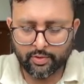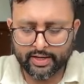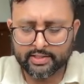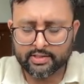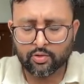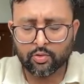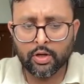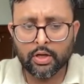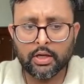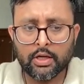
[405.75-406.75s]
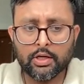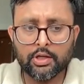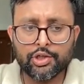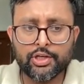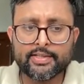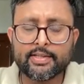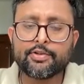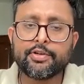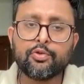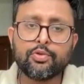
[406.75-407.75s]
Right, so she has
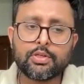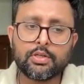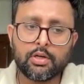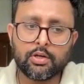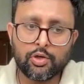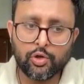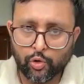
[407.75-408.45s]
introduced uh,